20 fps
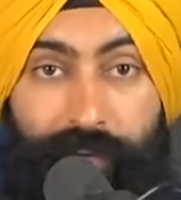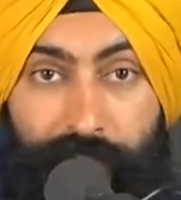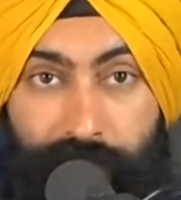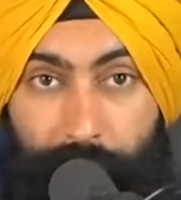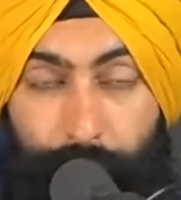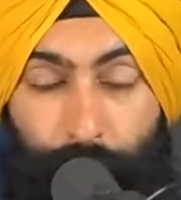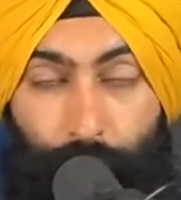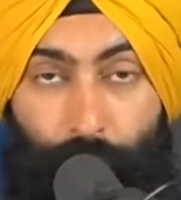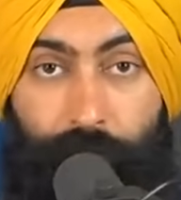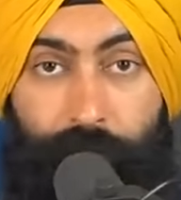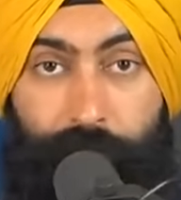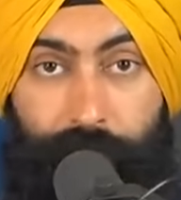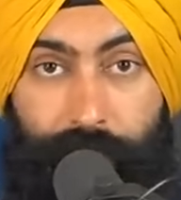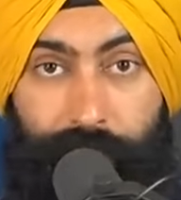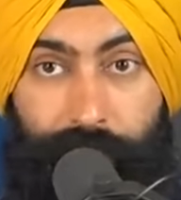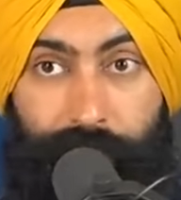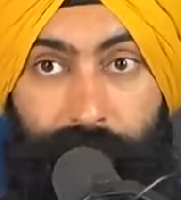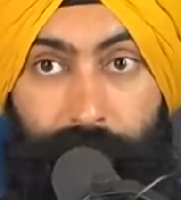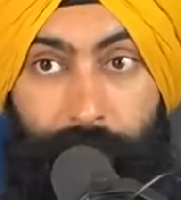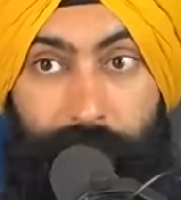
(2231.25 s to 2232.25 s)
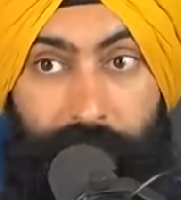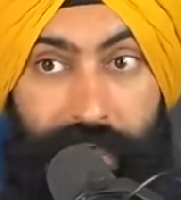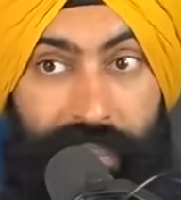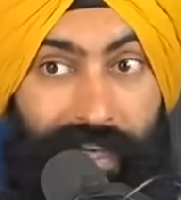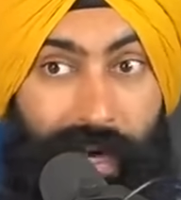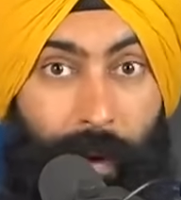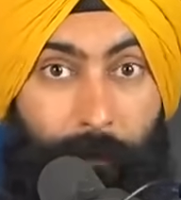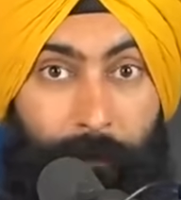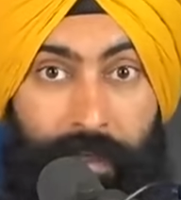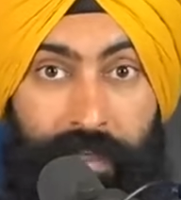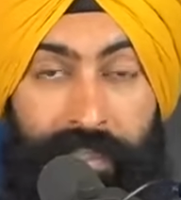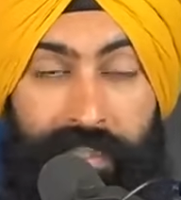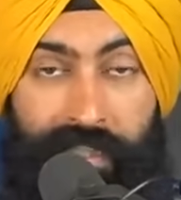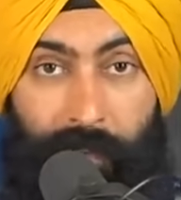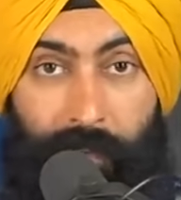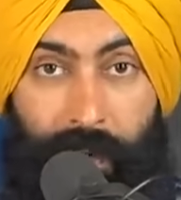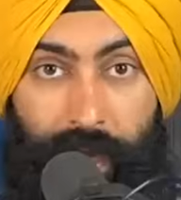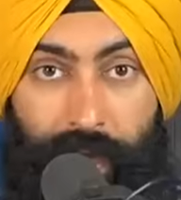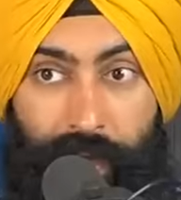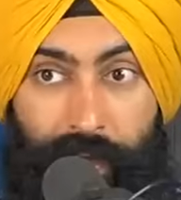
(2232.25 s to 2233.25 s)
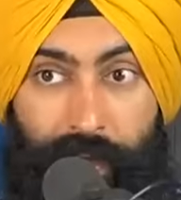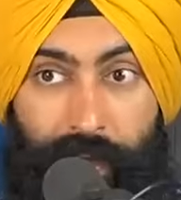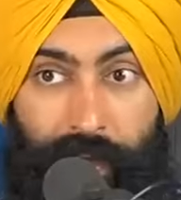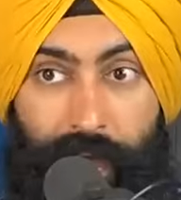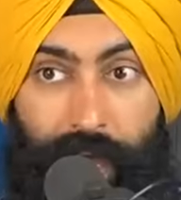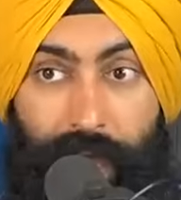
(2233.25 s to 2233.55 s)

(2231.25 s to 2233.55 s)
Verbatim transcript: to keep working because you got bills to pay.